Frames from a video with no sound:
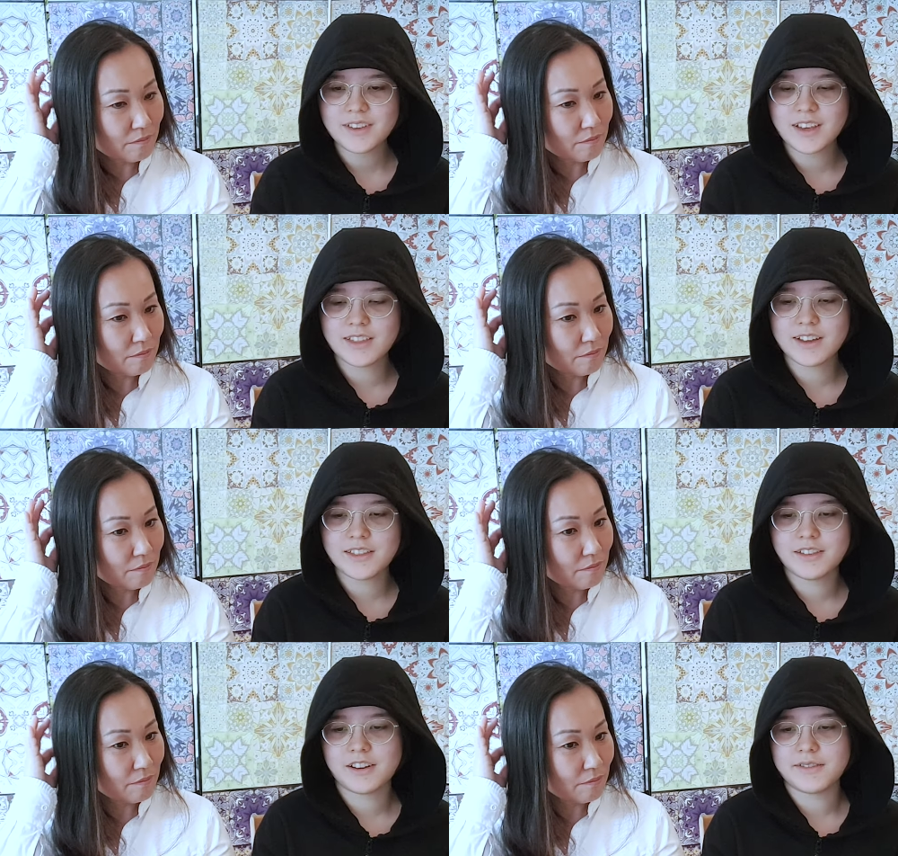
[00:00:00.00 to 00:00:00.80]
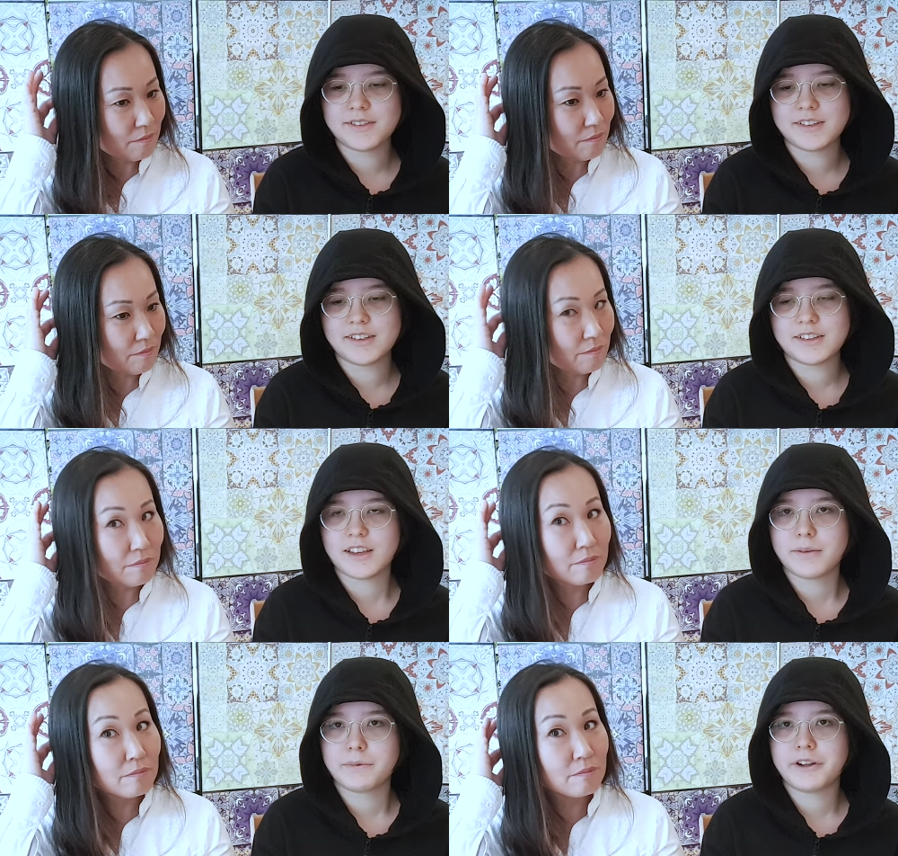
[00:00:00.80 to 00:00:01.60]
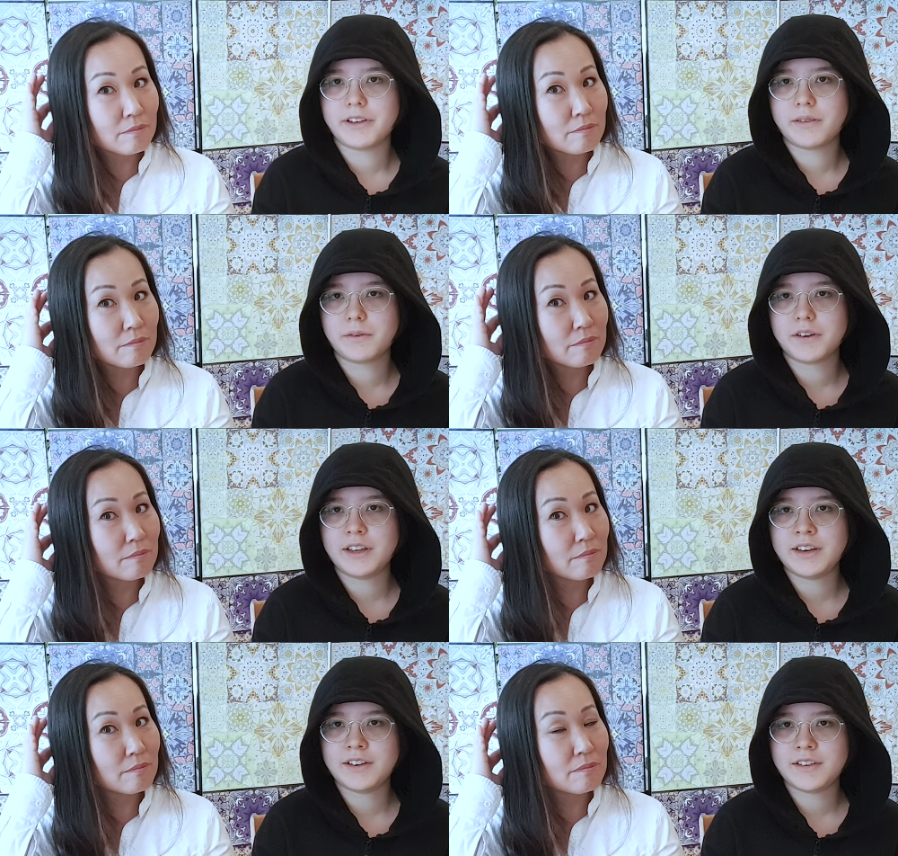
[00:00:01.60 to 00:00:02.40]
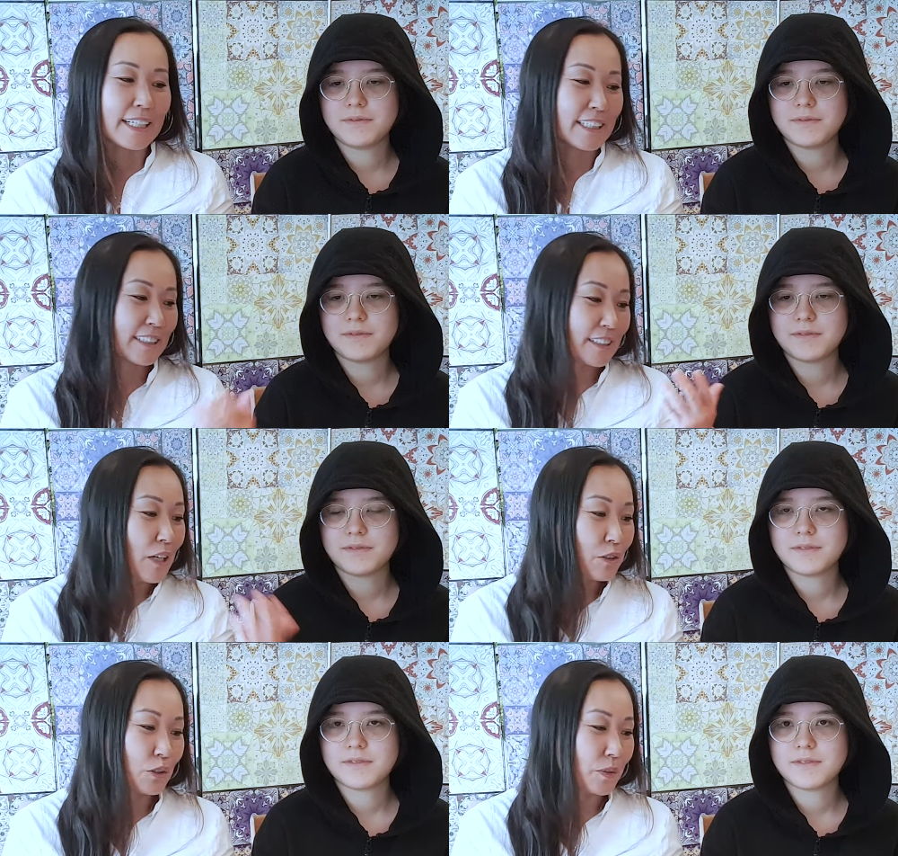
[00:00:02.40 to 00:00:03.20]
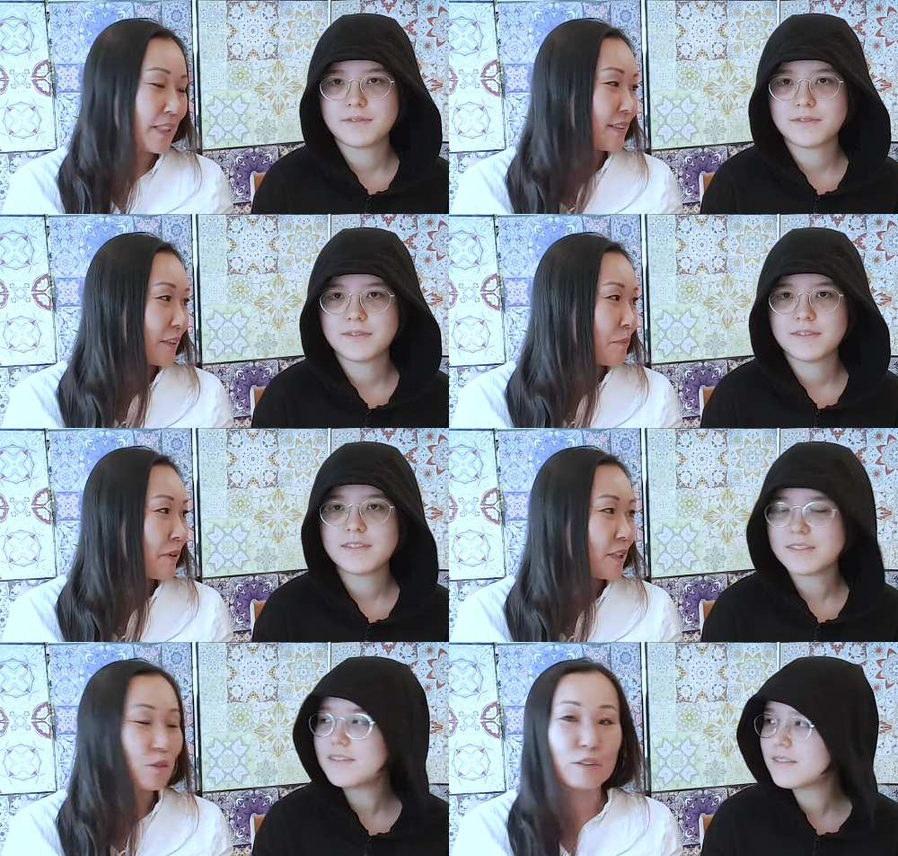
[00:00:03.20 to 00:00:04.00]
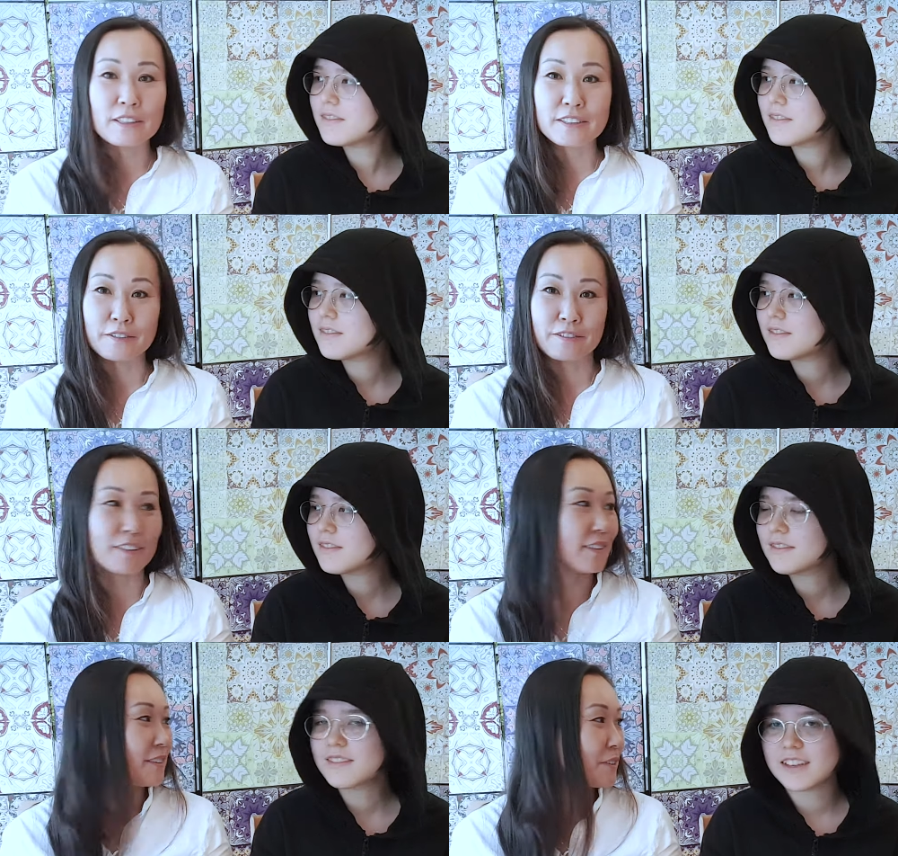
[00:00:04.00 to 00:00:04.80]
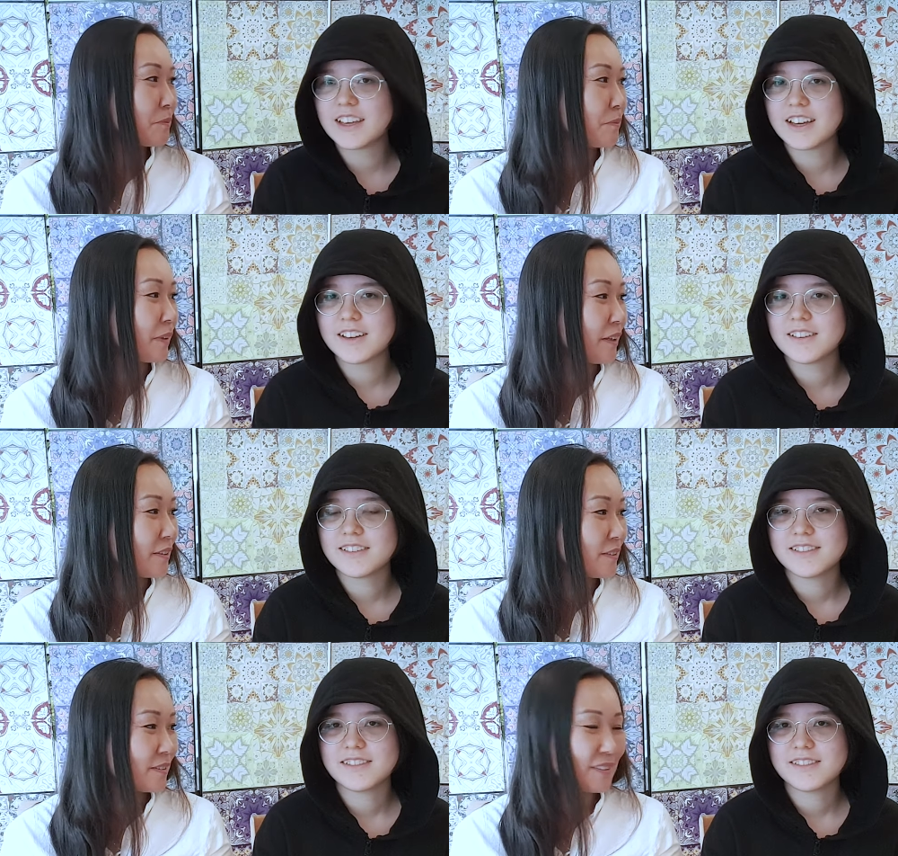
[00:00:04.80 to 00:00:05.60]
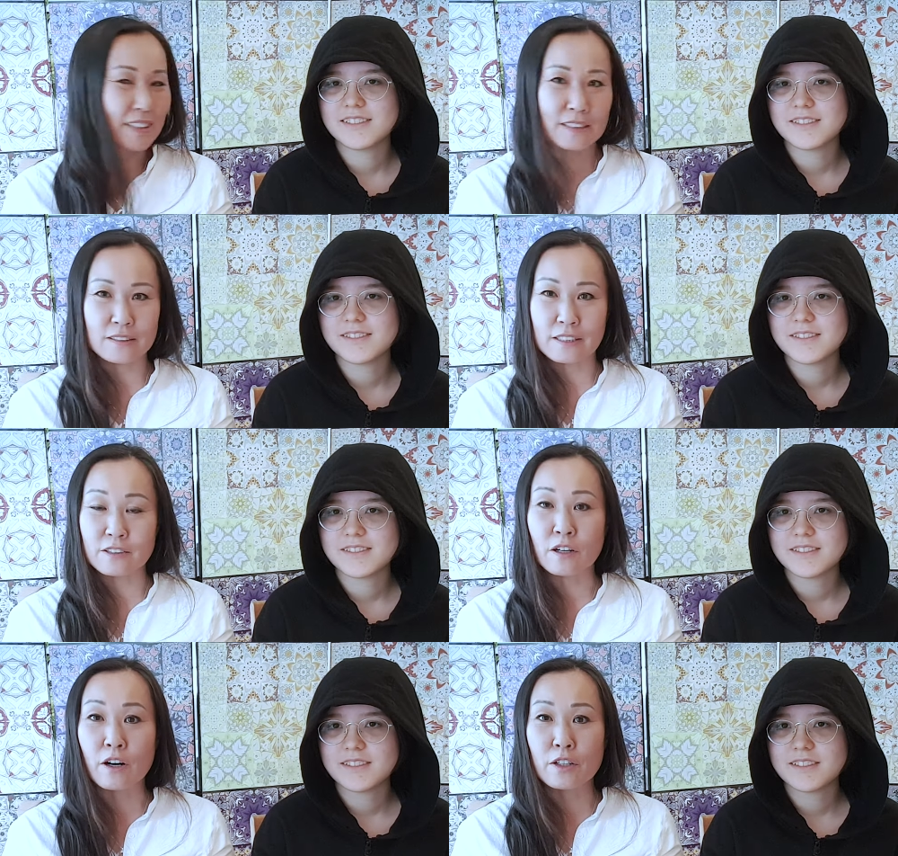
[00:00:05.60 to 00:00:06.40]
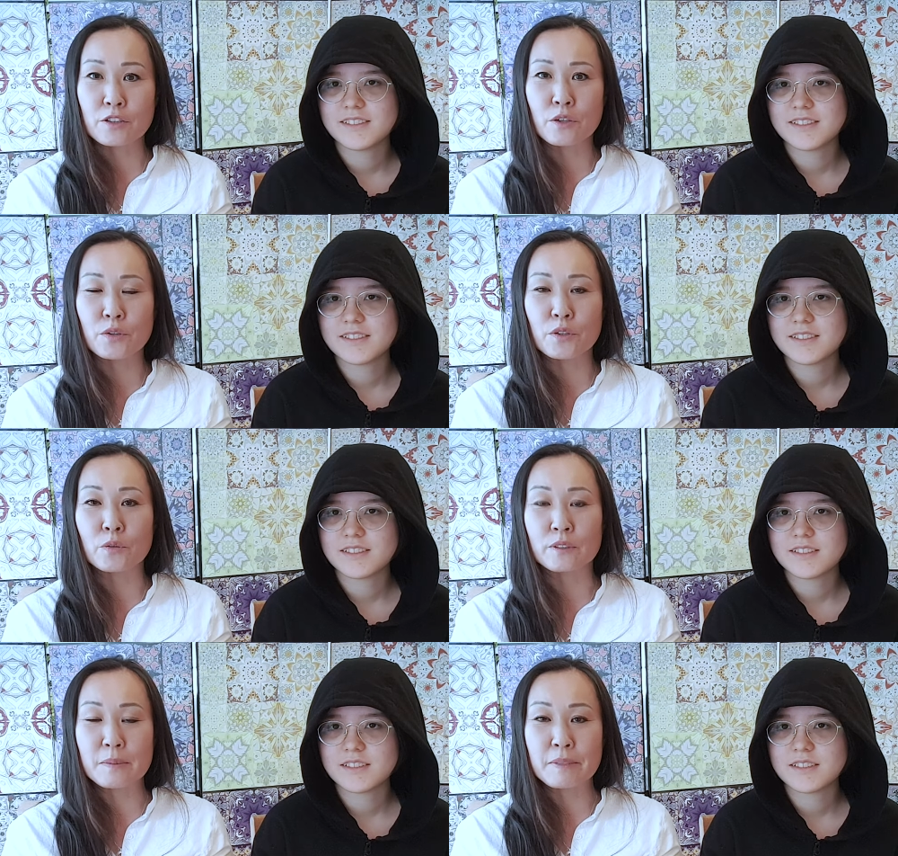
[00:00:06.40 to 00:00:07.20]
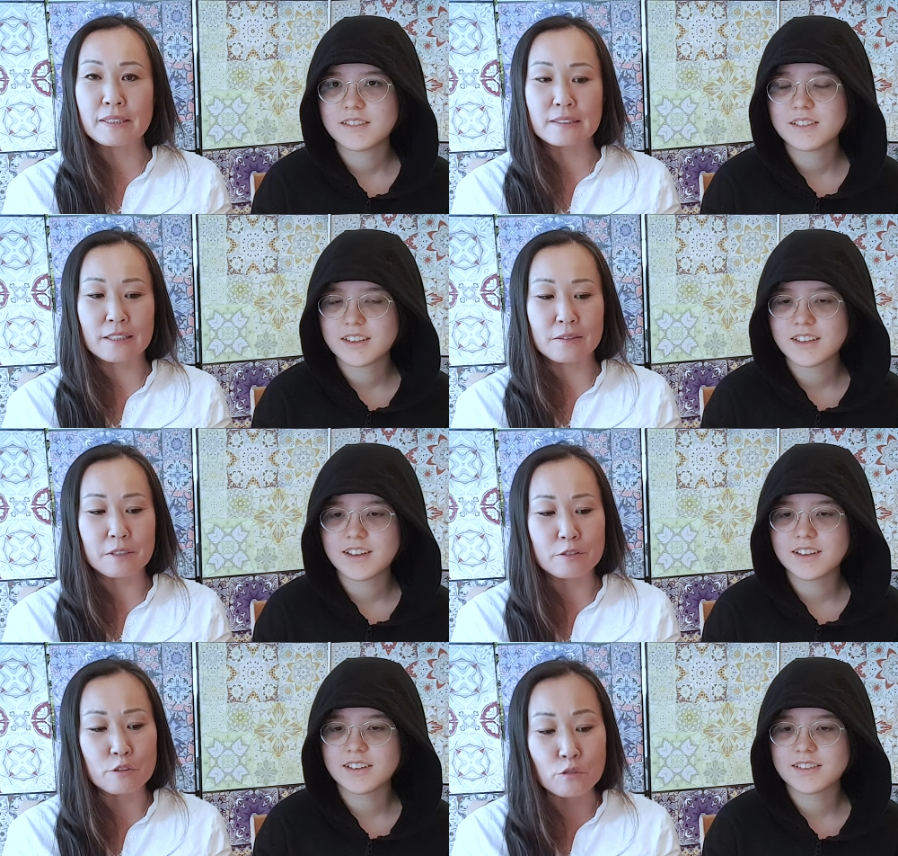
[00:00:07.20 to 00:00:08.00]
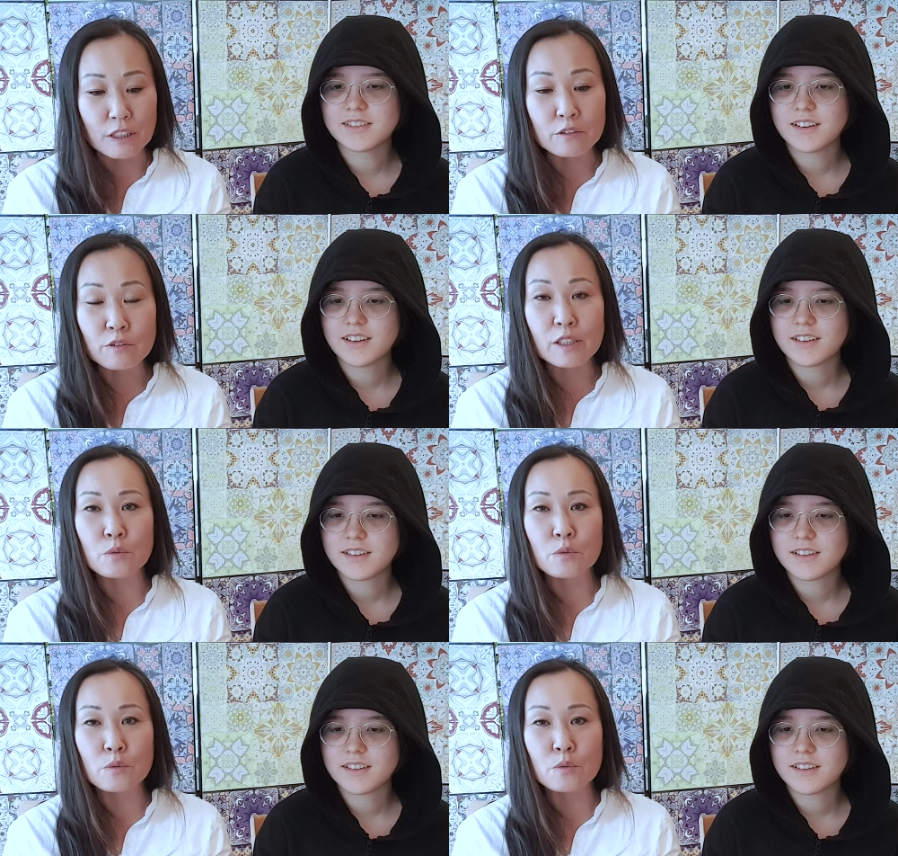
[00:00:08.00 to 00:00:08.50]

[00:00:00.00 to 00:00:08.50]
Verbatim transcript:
Speaker 1: and then obviously take breaks when needed. It
Speaker 2: sounds so easy, but it's really difficult. Yeah. Because it's it's hard to know your own limits. And yeah. if you really, really